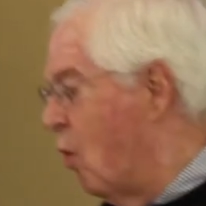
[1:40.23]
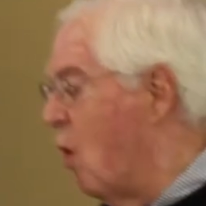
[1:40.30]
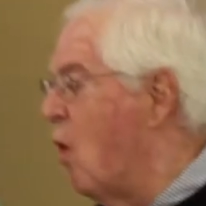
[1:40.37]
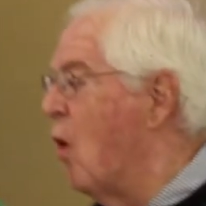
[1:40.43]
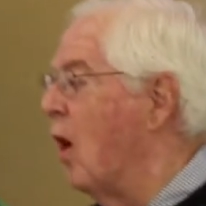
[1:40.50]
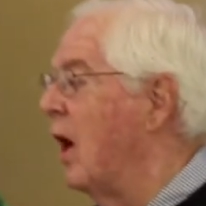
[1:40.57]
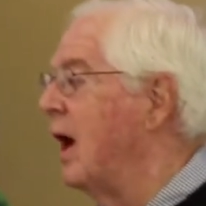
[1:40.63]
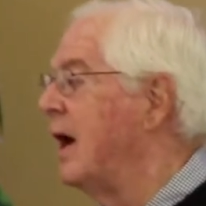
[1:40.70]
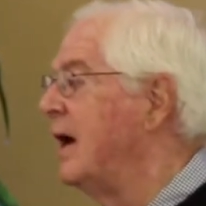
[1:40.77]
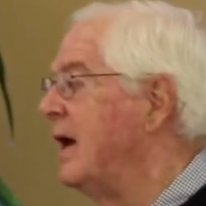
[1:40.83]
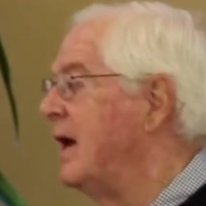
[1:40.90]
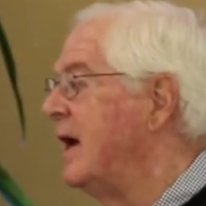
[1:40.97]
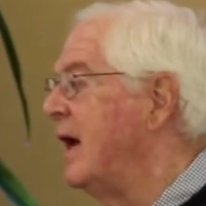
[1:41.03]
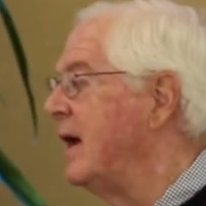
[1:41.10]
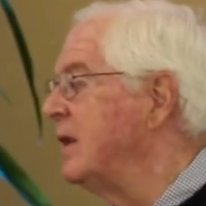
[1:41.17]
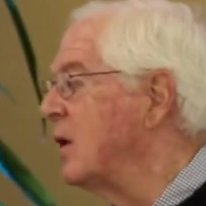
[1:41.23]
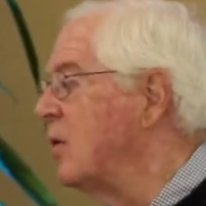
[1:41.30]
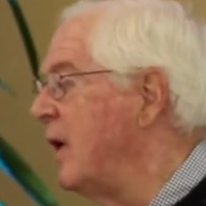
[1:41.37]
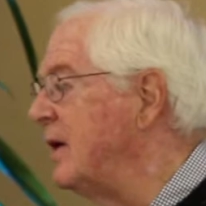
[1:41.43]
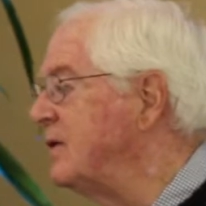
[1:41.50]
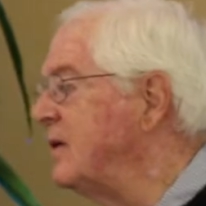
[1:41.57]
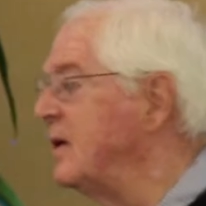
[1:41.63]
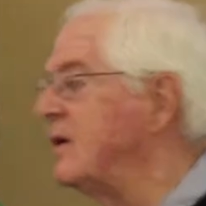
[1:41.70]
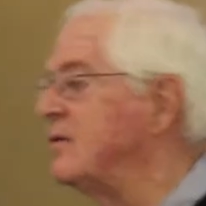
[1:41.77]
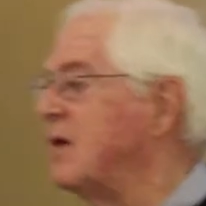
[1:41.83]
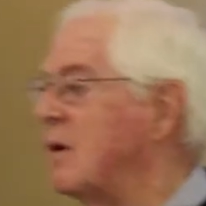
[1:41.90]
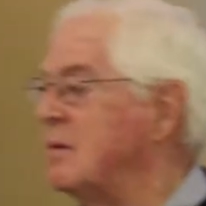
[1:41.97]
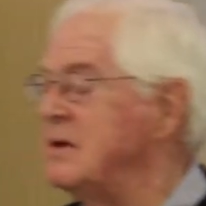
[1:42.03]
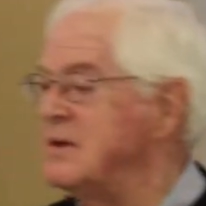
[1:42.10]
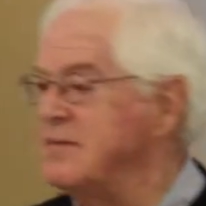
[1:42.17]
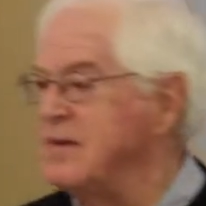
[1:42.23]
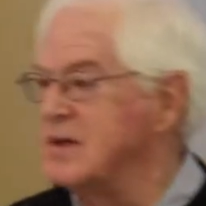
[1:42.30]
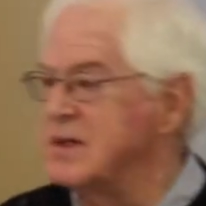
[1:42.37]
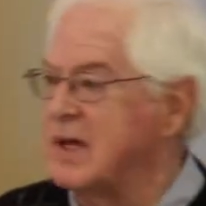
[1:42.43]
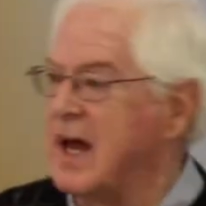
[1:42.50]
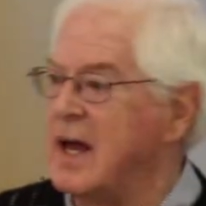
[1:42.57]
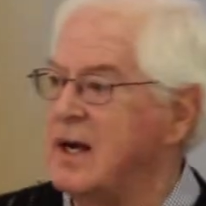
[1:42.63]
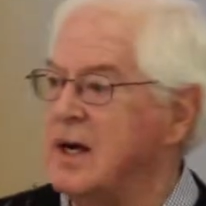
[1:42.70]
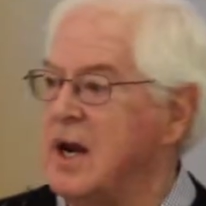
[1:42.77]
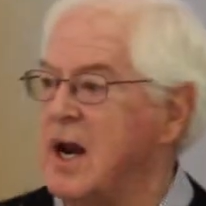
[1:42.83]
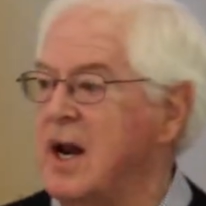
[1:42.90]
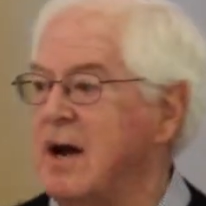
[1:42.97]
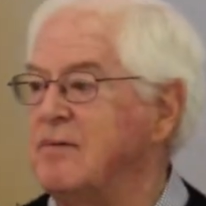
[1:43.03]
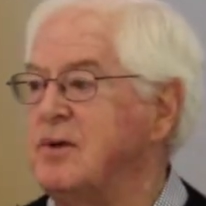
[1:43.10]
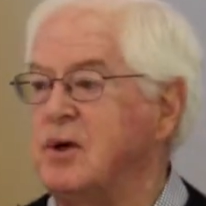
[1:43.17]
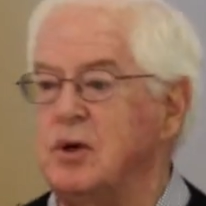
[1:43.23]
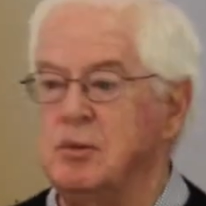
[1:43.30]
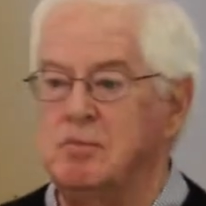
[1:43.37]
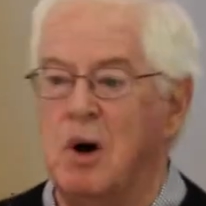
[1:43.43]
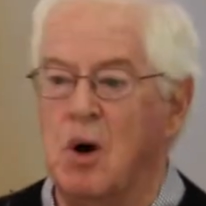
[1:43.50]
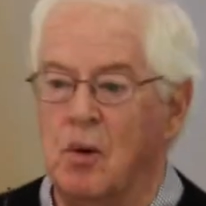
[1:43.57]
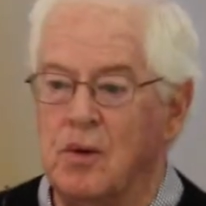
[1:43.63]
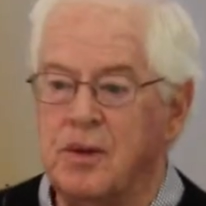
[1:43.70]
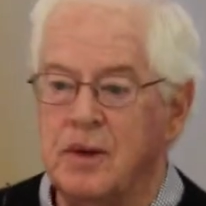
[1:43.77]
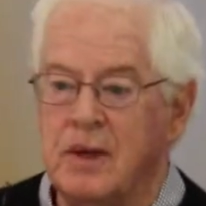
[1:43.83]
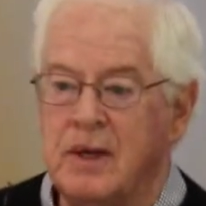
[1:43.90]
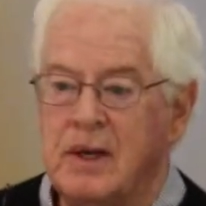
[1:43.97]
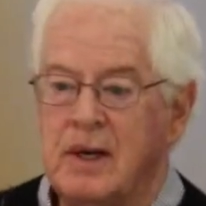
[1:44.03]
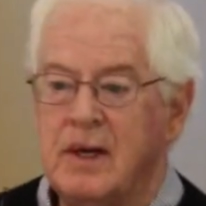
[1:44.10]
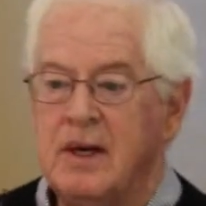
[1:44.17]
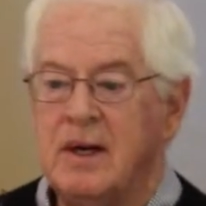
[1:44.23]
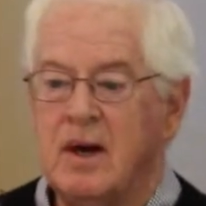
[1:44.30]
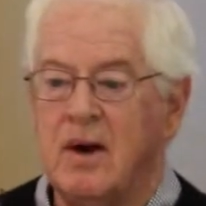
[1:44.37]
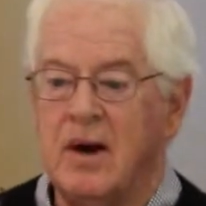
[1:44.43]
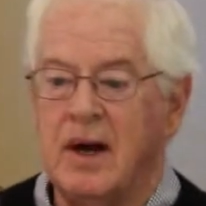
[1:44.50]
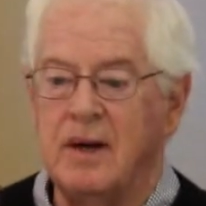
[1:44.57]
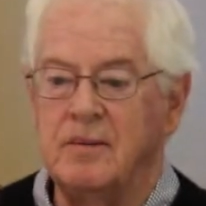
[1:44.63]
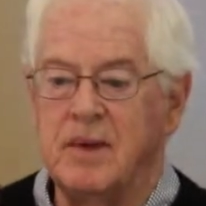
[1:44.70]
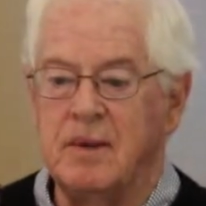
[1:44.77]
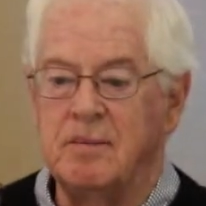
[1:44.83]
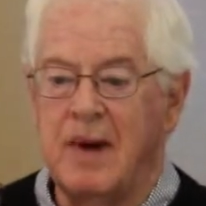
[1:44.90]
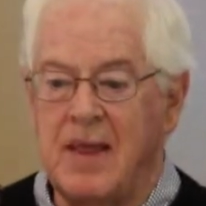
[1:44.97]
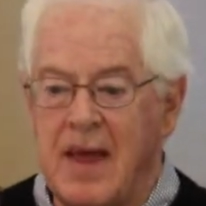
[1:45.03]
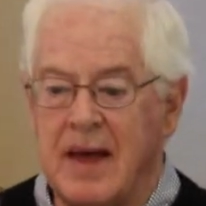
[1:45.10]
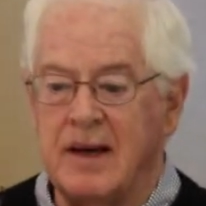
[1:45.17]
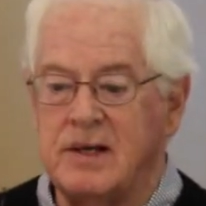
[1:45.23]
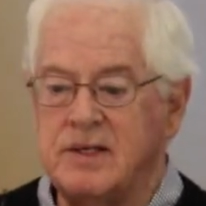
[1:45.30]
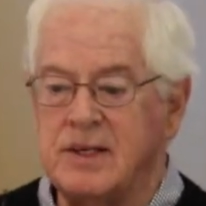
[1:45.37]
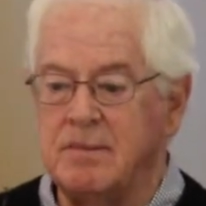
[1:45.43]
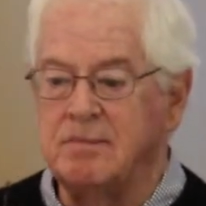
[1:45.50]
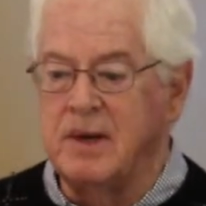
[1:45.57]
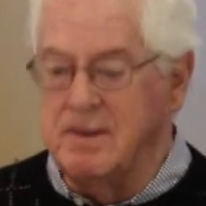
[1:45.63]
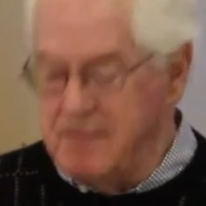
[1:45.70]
war. And the question is, are we sophisticated enough to do both? All right, and by that I simply